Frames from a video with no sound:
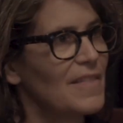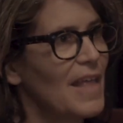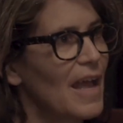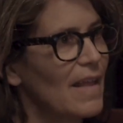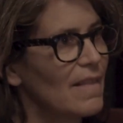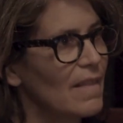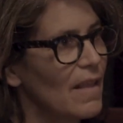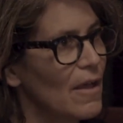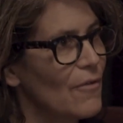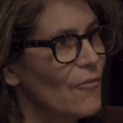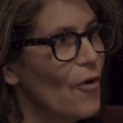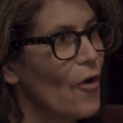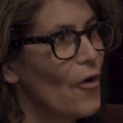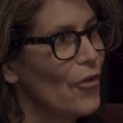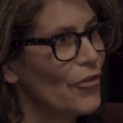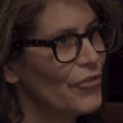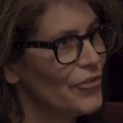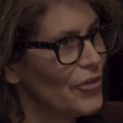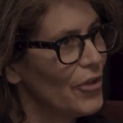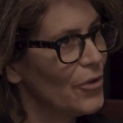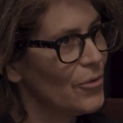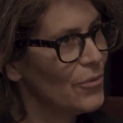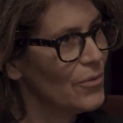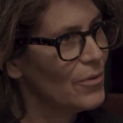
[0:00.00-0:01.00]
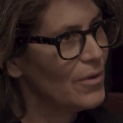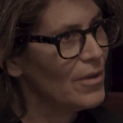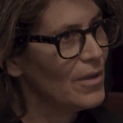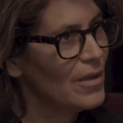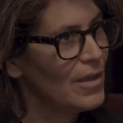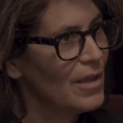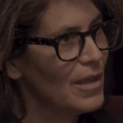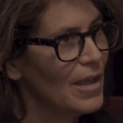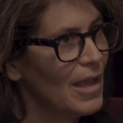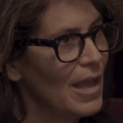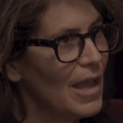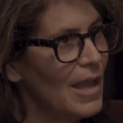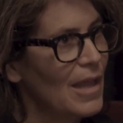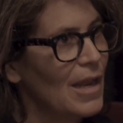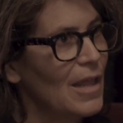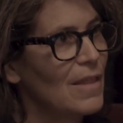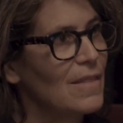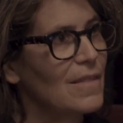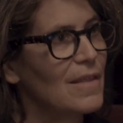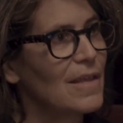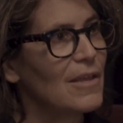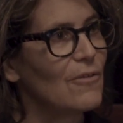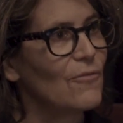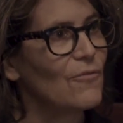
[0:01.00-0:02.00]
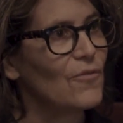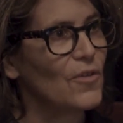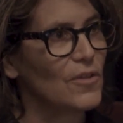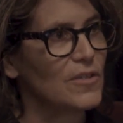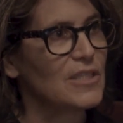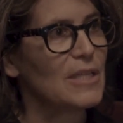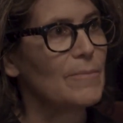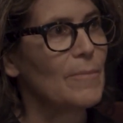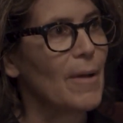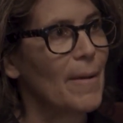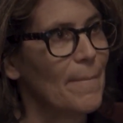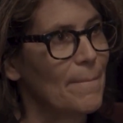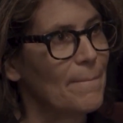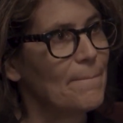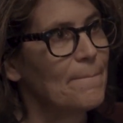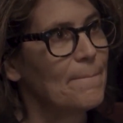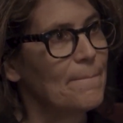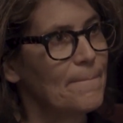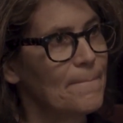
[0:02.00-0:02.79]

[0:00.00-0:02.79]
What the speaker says: that love also, and I think it fills them up.